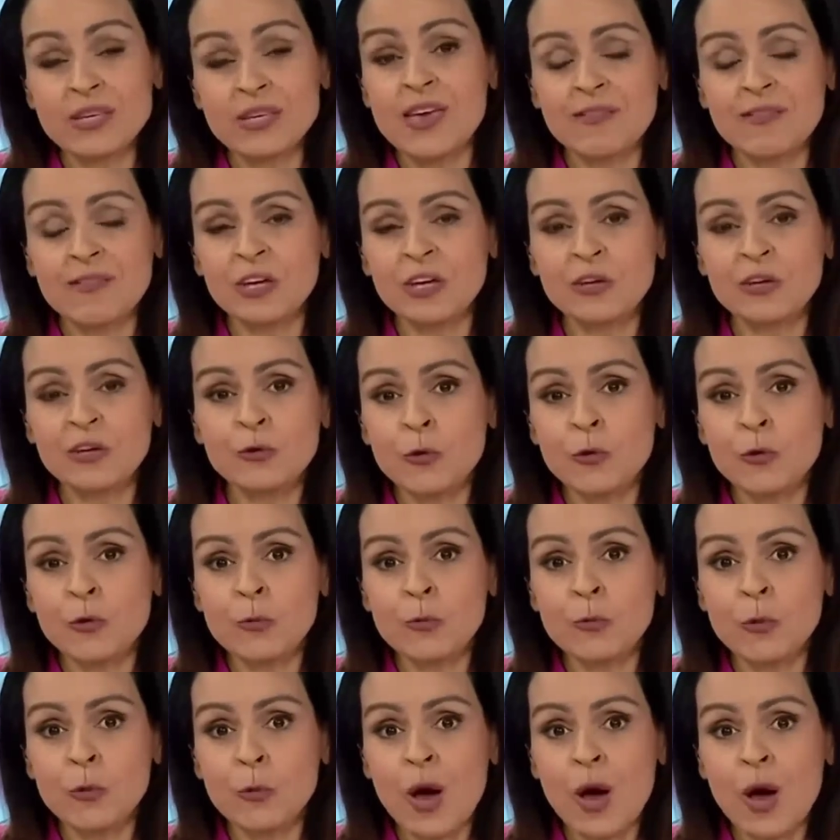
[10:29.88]
having a
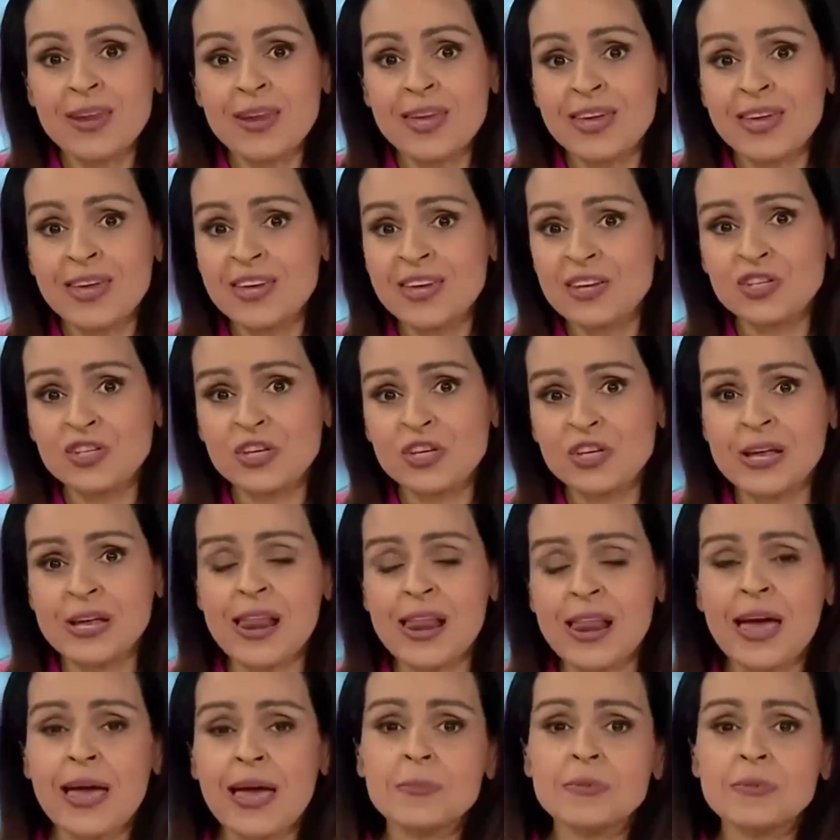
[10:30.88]
normal one. Here she
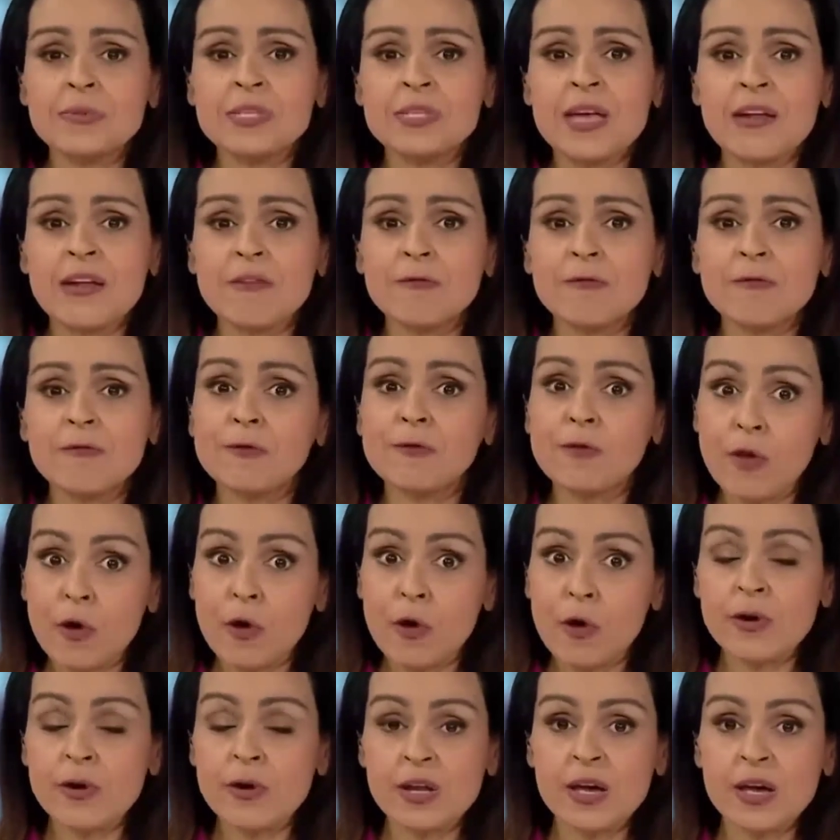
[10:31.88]
claims that
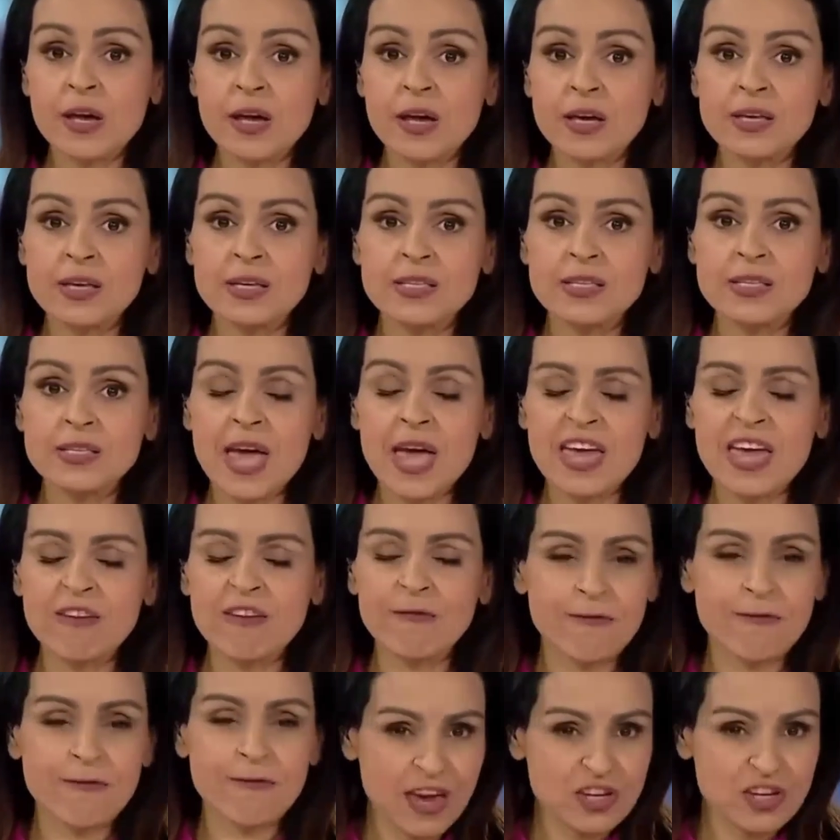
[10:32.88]
Florida is a
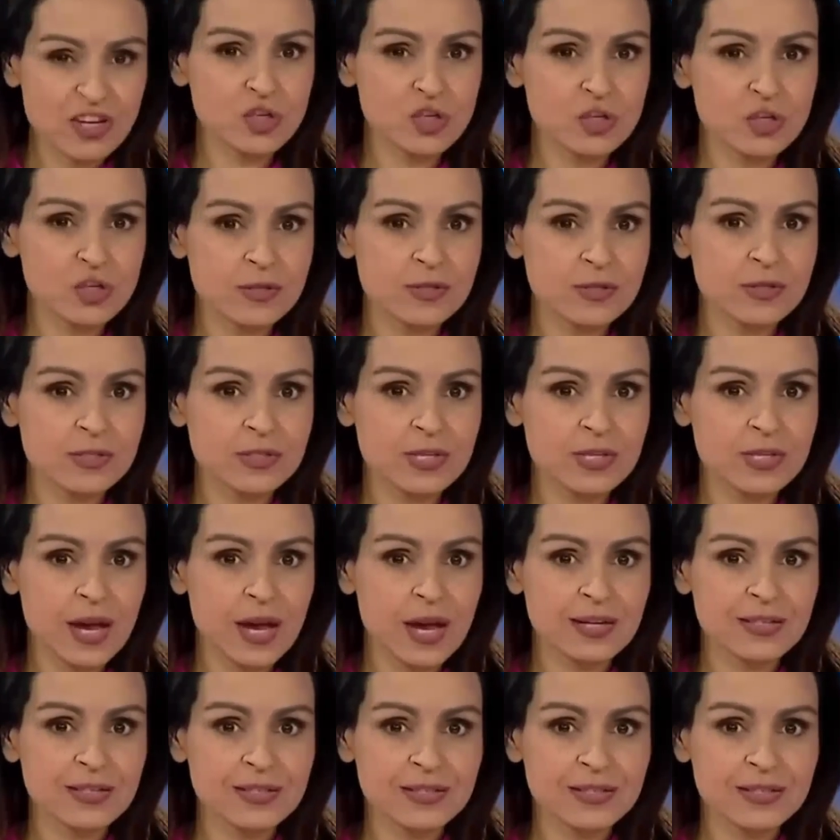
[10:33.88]
fascist state.